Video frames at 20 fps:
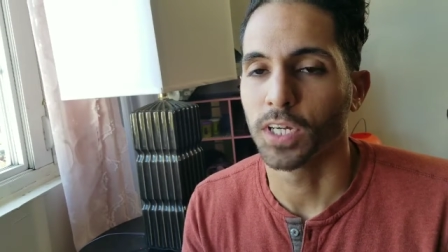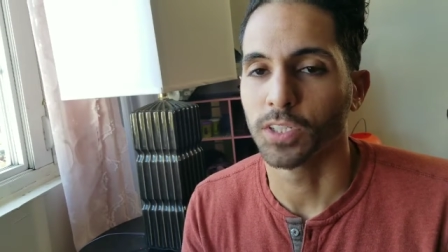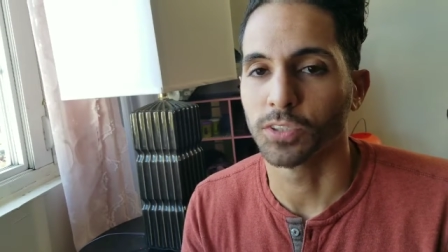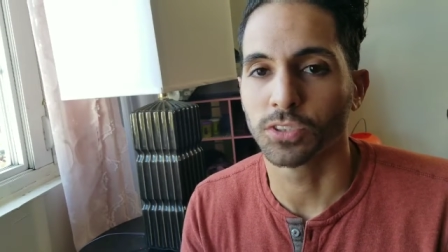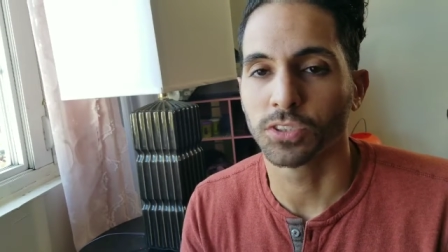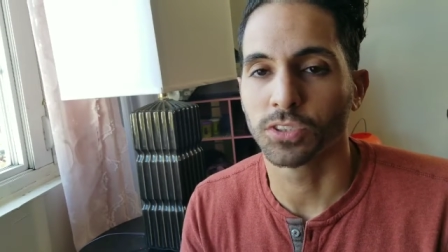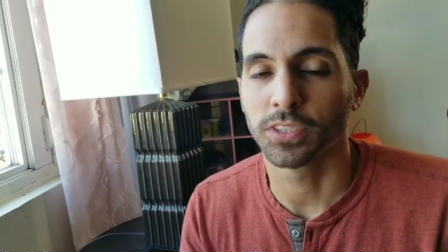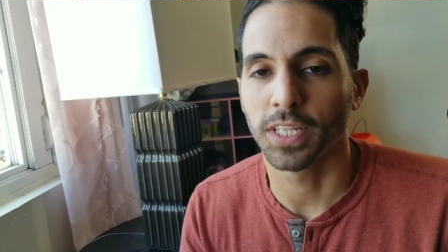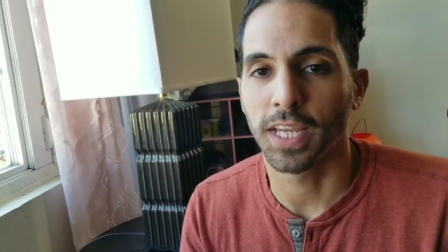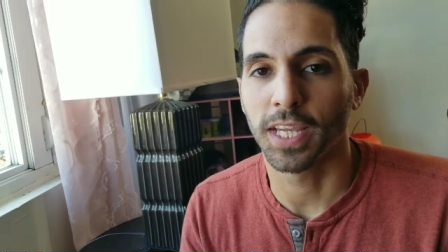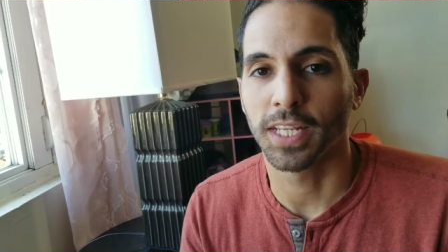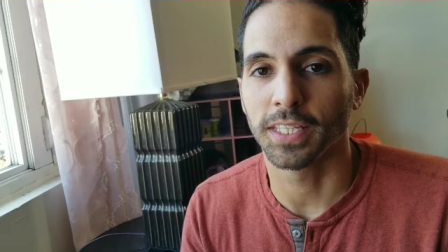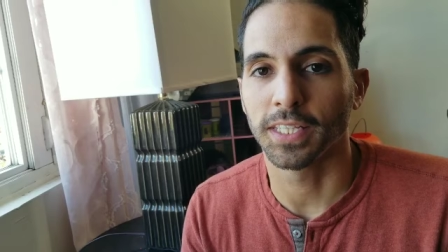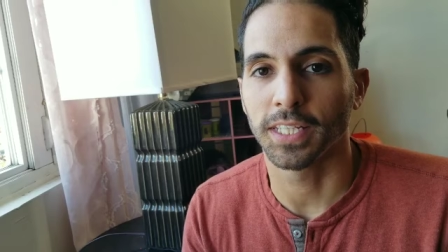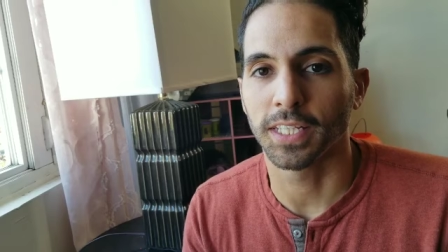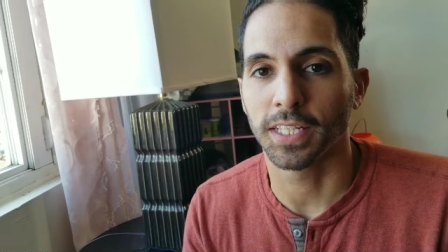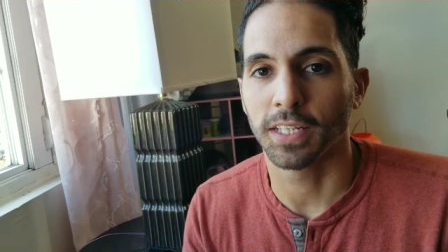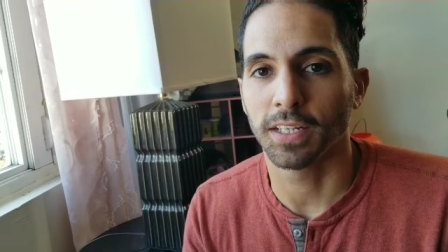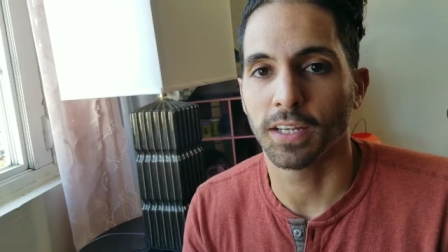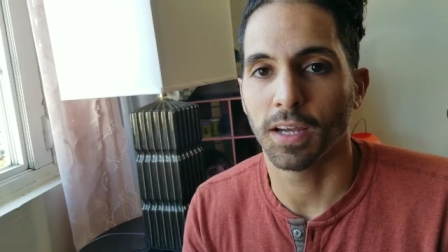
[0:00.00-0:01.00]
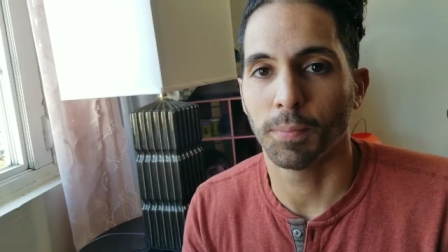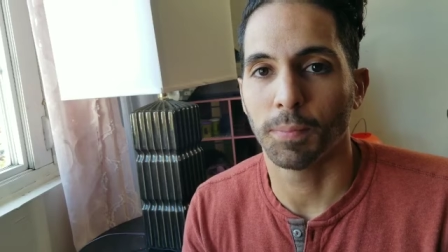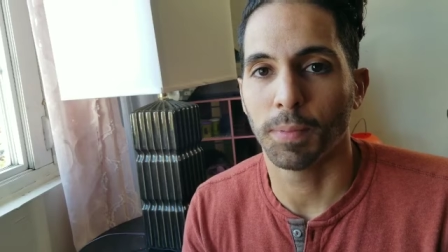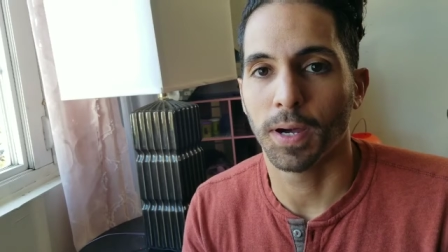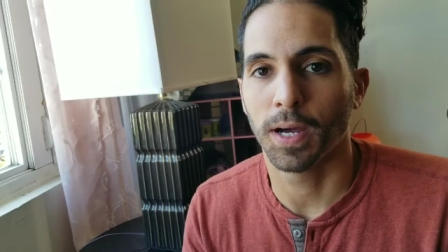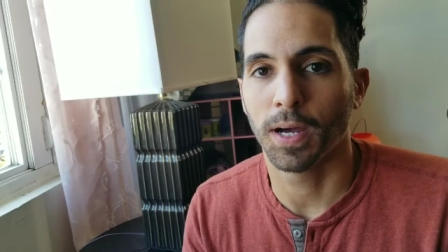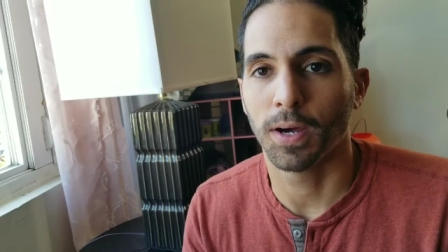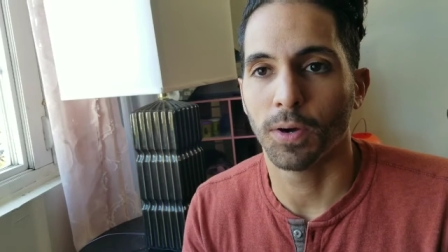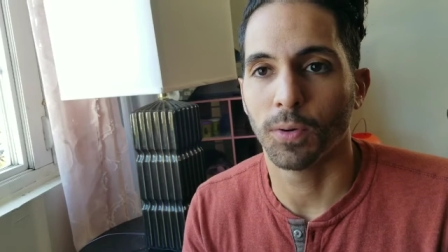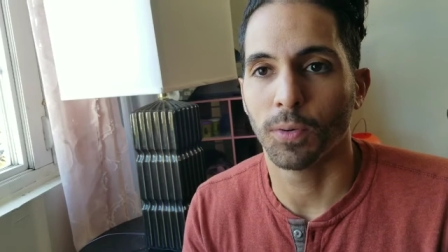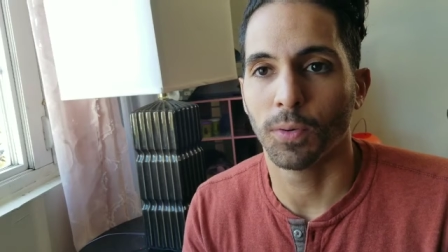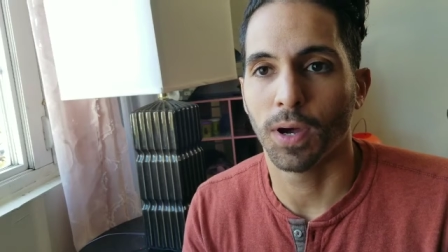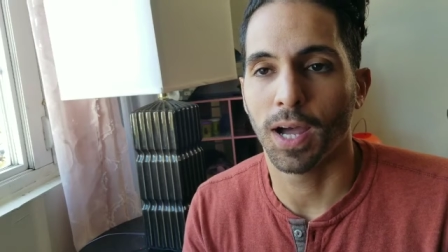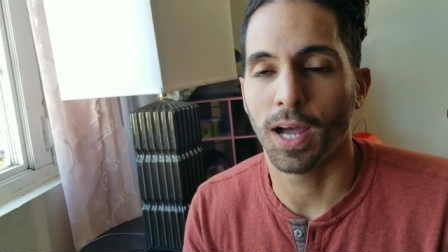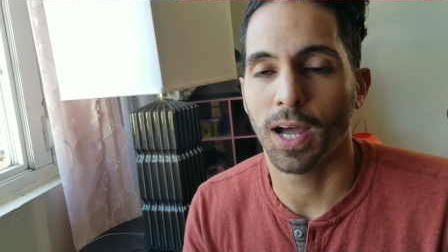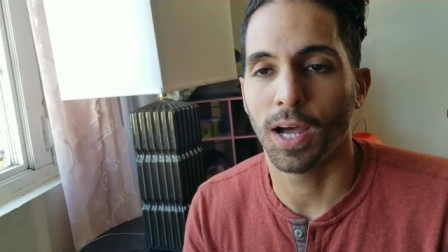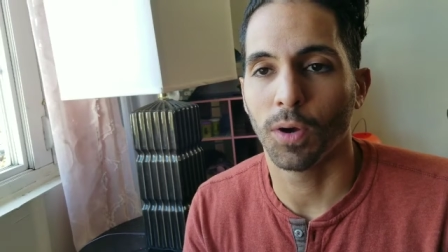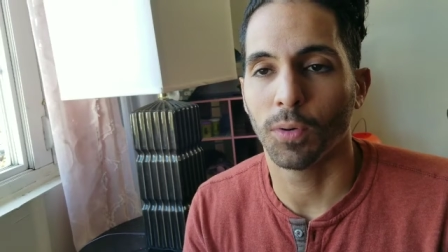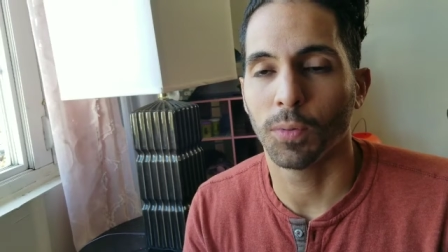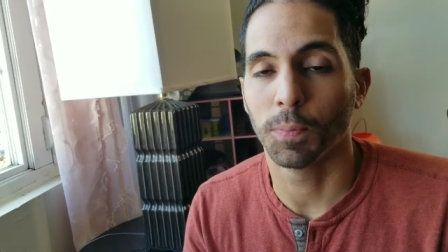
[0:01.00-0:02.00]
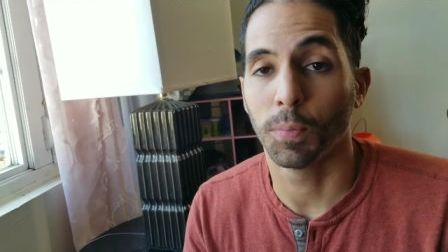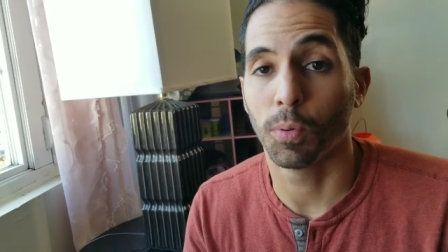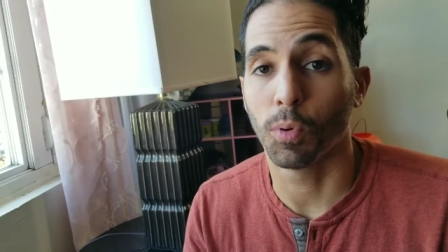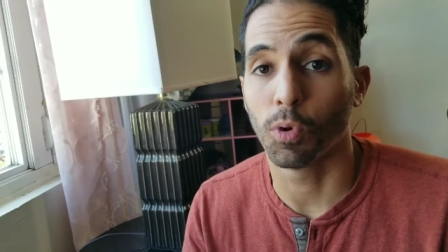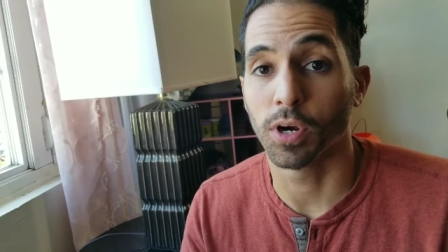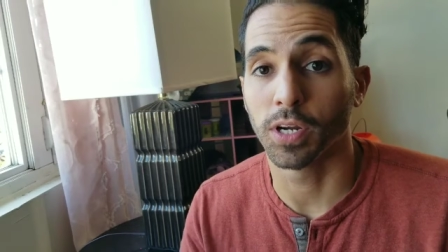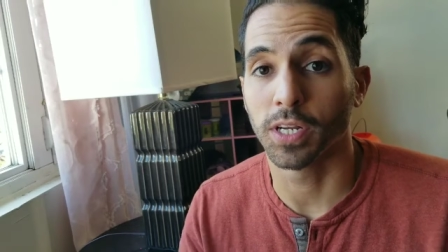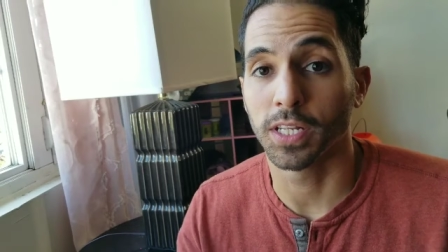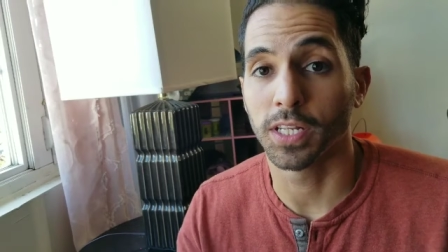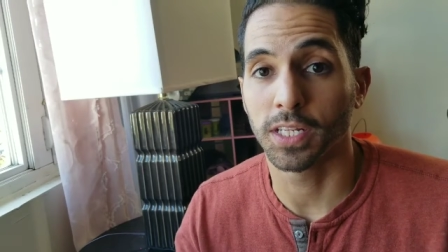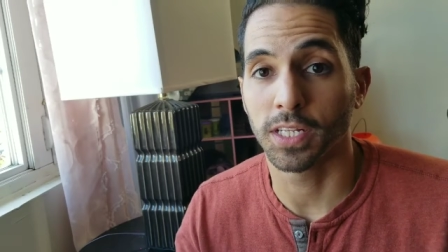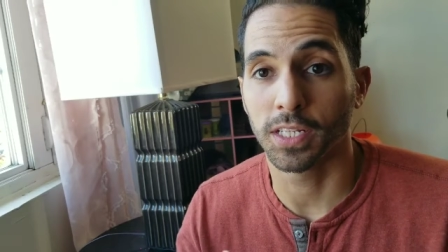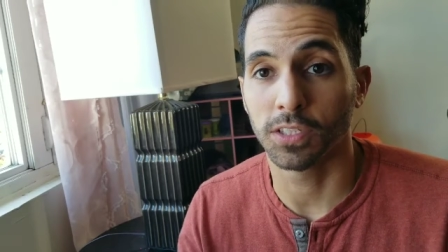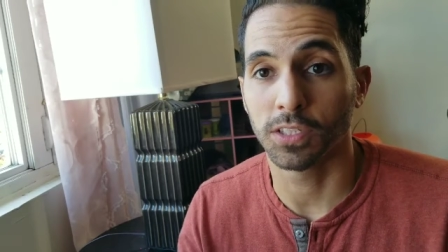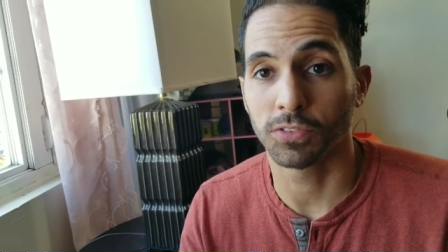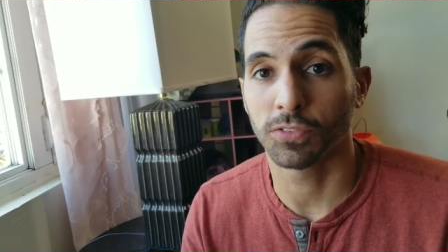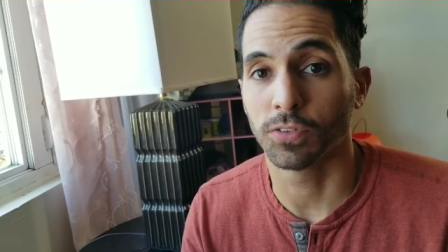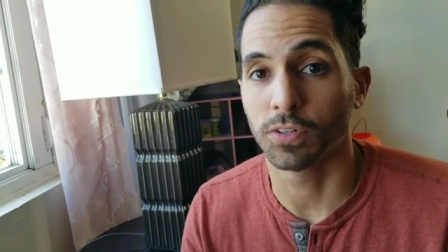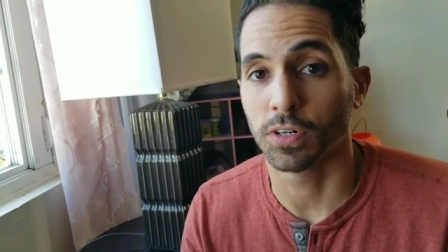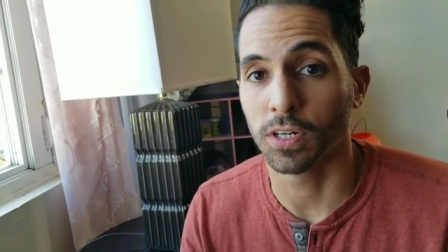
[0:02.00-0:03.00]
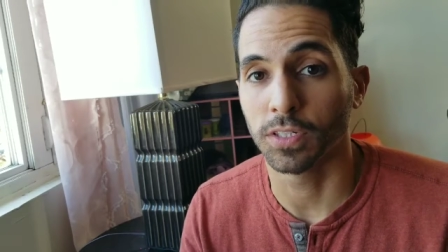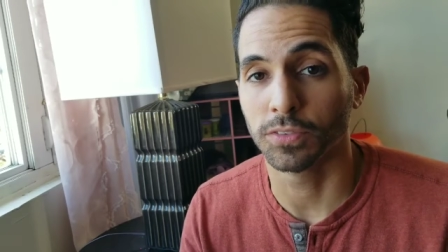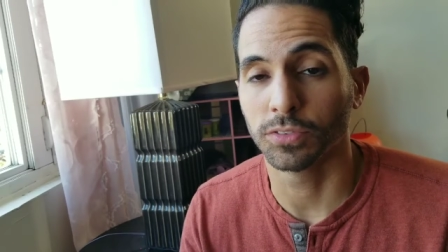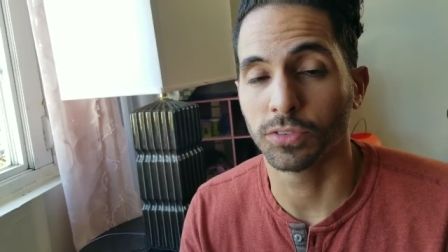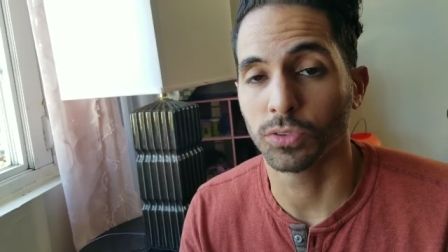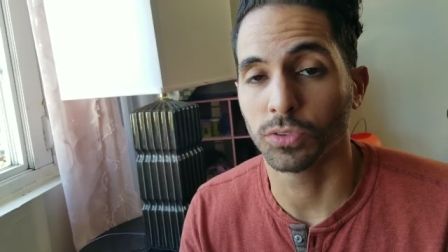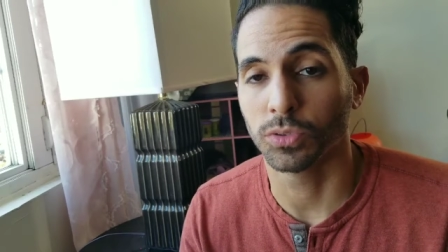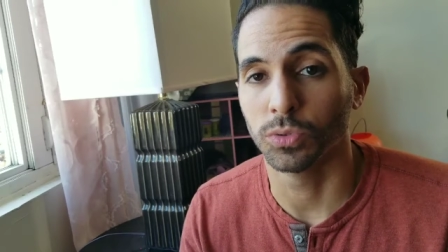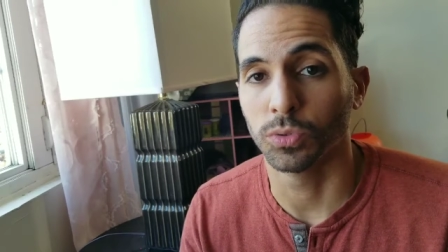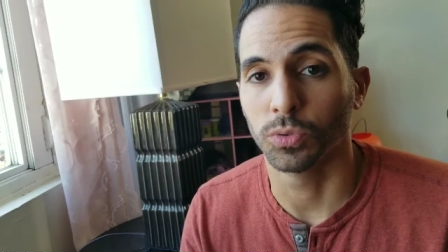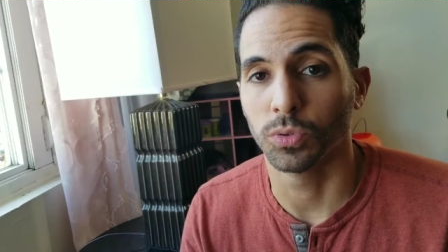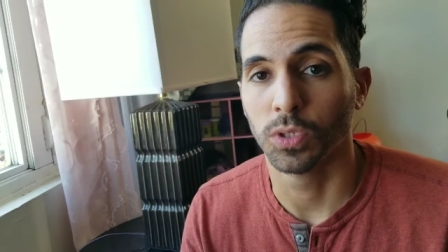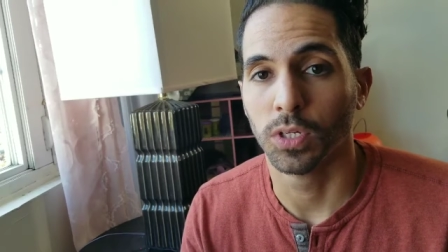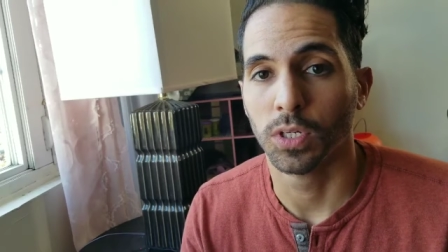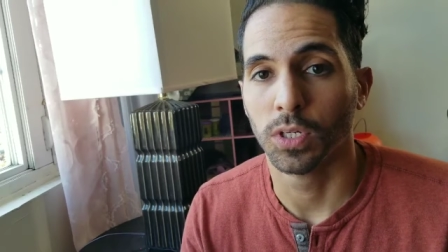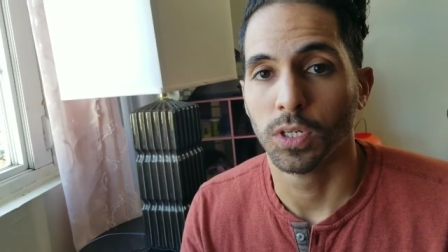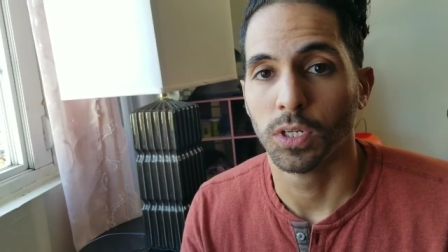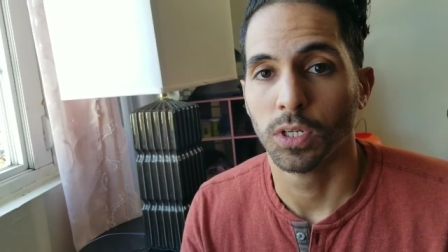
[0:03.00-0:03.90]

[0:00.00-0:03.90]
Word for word: understanding about how important it is for us to,